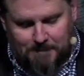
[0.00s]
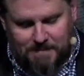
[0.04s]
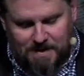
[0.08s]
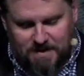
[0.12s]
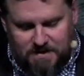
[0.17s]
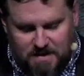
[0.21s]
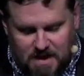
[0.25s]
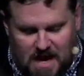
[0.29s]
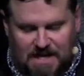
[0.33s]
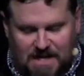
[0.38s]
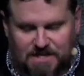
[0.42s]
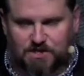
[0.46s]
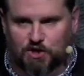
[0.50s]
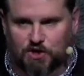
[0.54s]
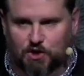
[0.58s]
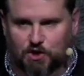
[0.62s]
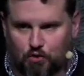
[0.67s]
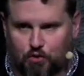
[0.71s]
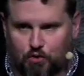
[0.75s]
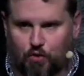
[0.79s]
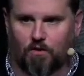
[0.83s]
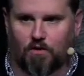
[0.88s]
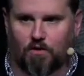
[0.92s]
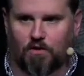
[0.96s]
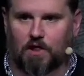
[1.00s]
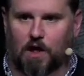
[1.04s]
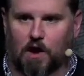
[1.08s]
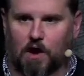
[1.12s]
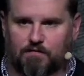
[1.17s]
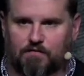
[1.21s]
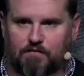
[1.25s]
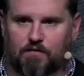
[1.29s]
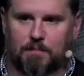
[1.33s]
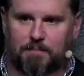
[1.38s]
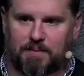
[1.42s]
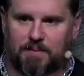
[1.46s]
but not to quarrel
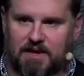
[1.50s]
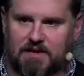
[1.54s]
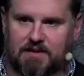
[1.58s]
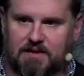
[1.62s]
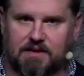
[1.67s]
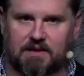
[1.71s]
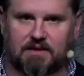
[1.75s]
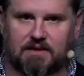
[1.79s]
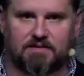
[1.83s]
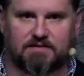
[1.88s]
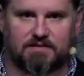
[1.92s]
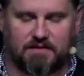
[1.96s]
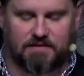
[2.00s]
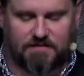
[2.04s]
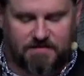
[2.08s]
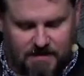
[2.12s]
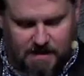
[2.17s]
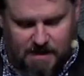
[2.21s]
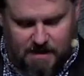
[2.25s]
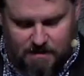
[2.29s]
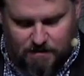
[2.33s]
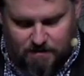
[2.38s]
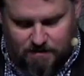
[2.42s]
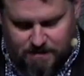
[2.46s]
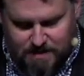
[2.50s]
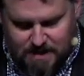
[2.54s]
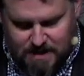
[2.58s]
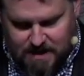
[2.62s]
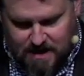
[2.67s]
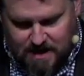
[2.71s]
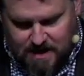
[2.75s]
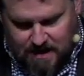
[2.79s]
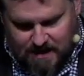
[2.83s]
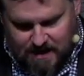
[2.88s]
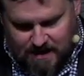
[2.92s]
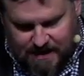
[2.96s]
over opinions. And so
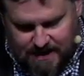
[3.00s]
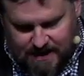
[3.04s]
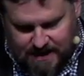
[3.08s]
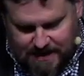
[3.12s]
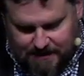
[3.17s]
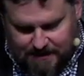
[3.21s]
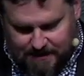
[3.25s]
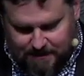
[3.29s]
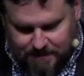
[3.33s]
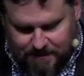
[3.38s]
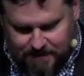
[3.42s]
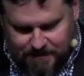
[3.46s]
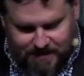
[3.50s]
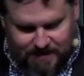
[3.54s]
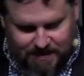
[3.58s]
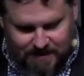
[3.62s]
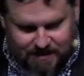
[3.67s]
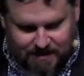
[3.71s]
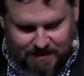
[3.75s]
um,